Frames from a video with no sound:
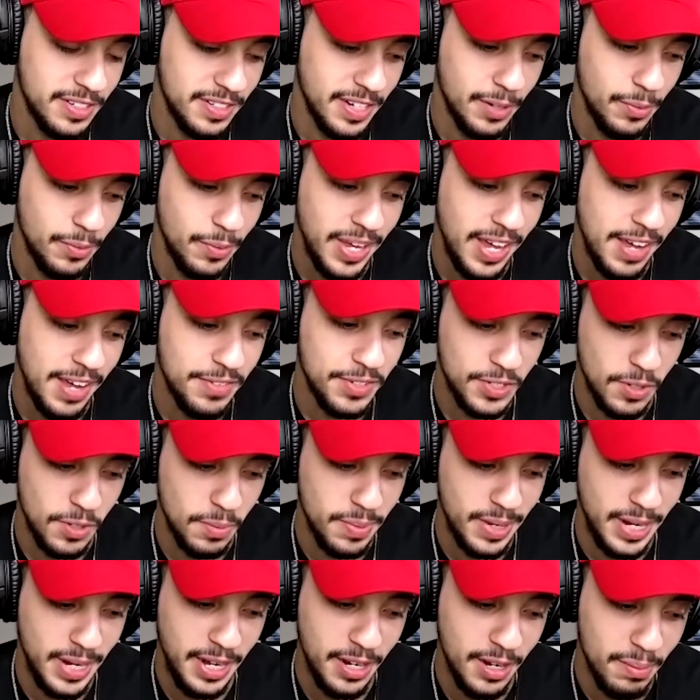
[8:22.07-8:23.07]
Like we have so
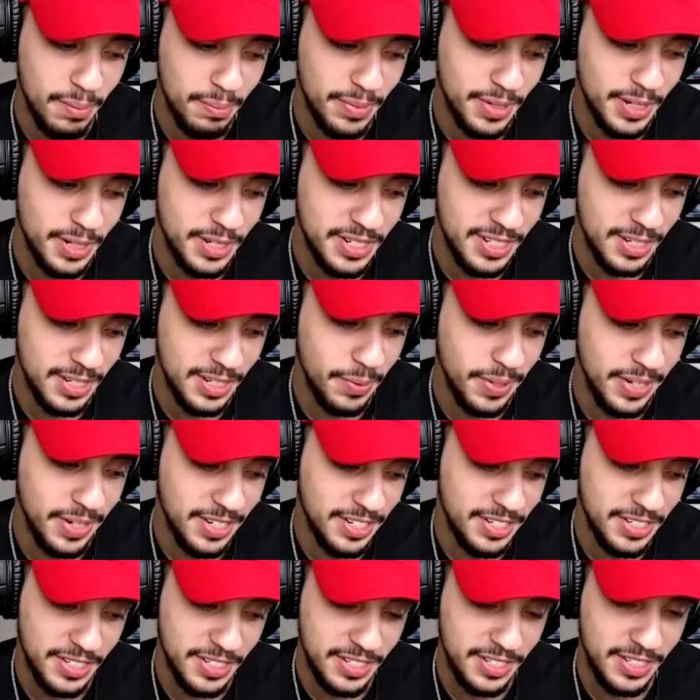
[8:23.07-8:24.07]
many numbers that we
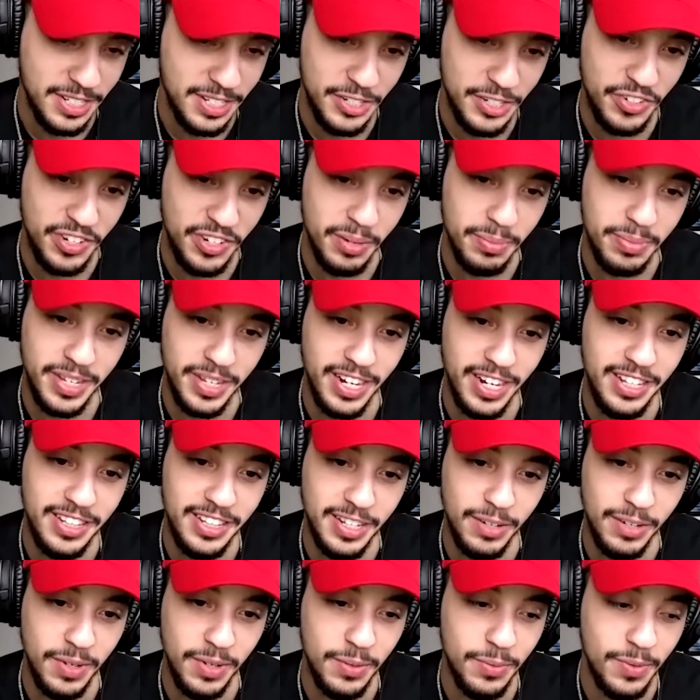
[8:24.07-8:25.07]
could just disrupt
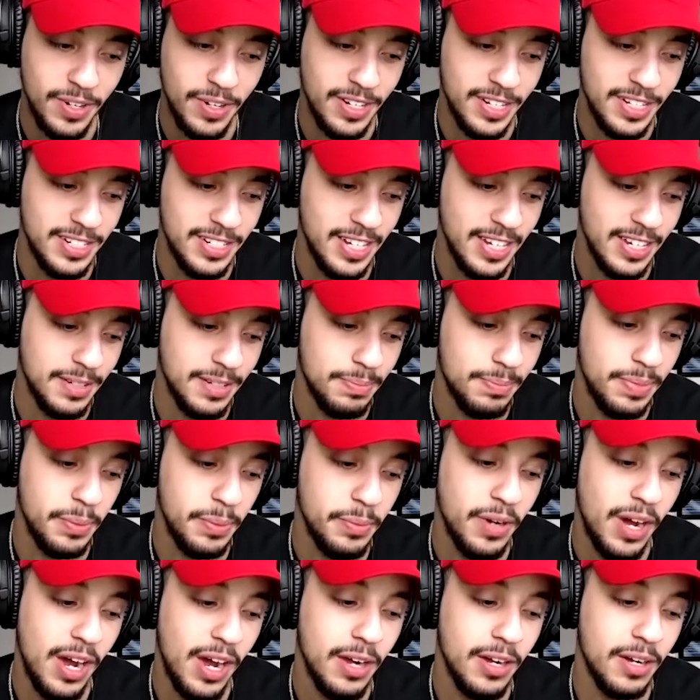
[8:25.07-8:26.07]
anything we want. It's like
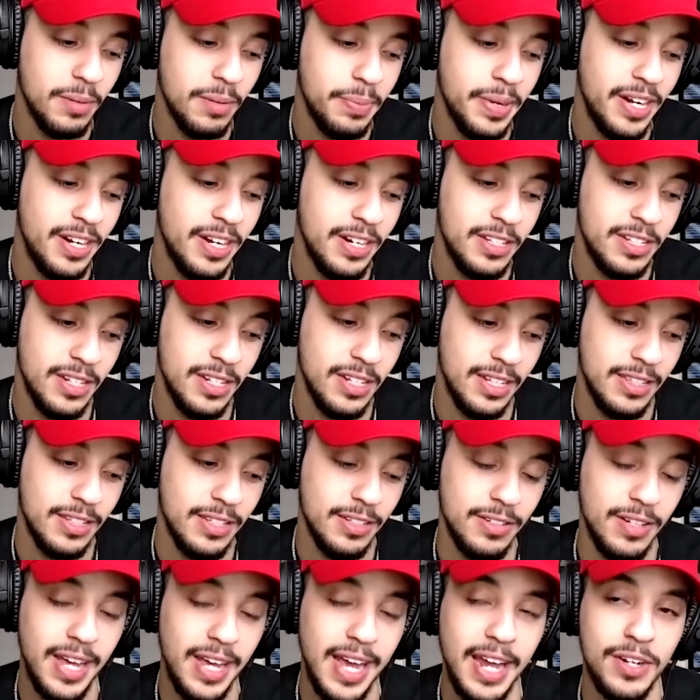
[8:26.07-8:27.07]
people compared it to like
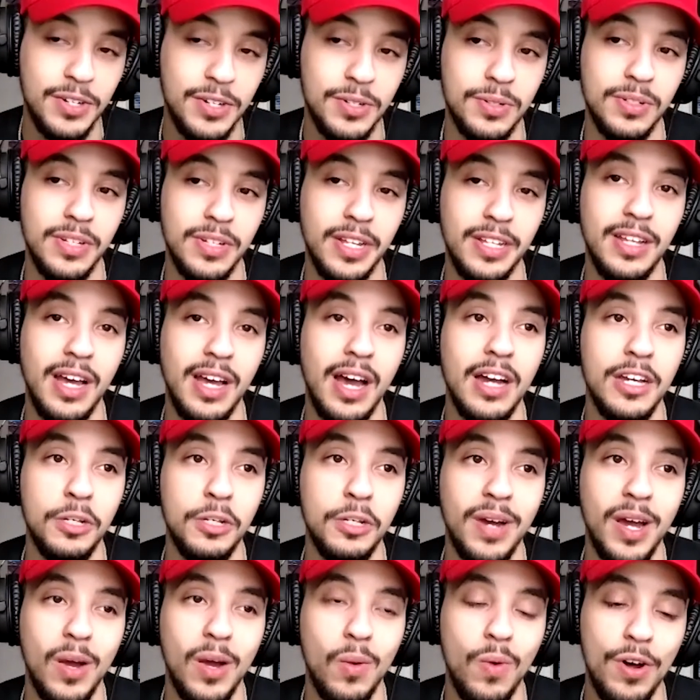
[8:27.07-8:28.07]
the actual like the
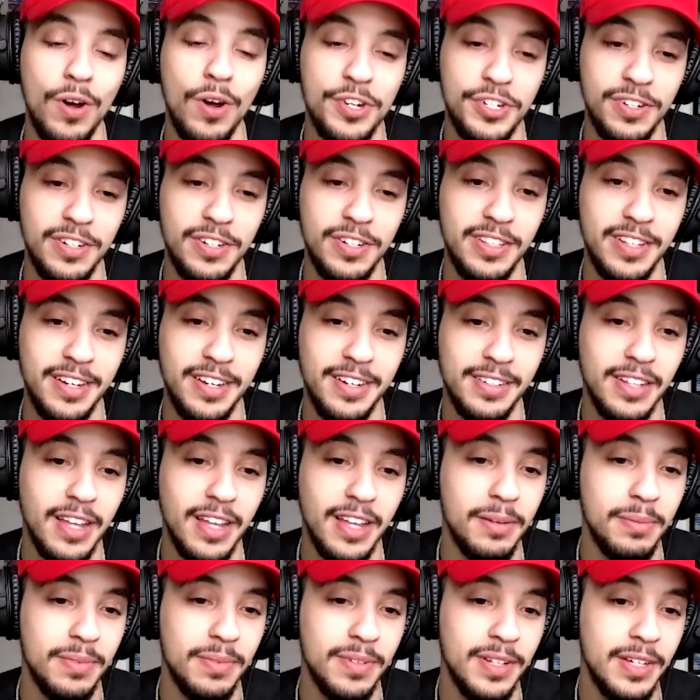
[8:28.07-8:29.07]
Occupy Wall Street thing, like